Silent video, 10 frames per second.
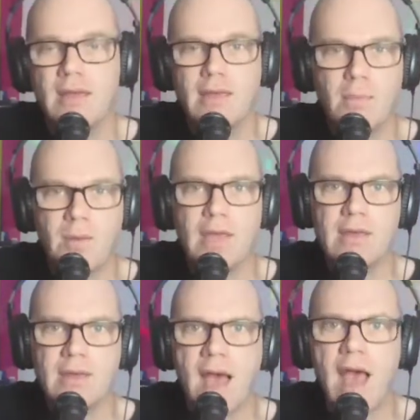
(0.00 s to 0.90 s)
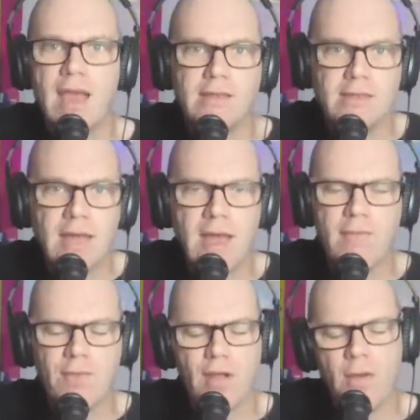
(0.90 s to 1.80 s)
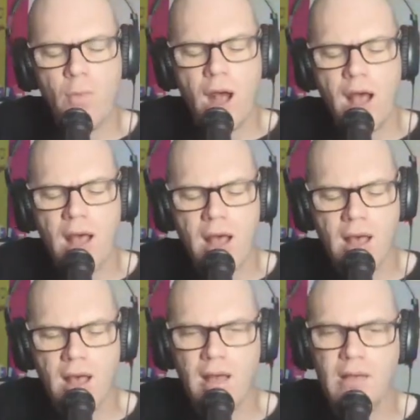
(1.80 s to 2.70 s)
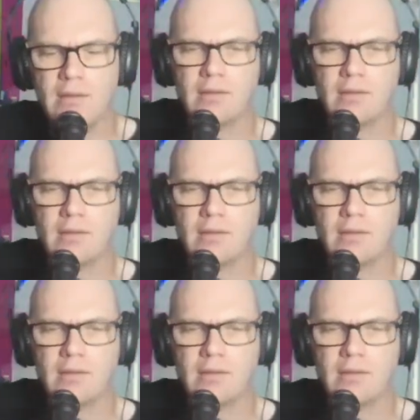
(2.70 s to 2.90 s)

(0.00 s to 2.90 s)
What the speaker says: You be kind to everyone.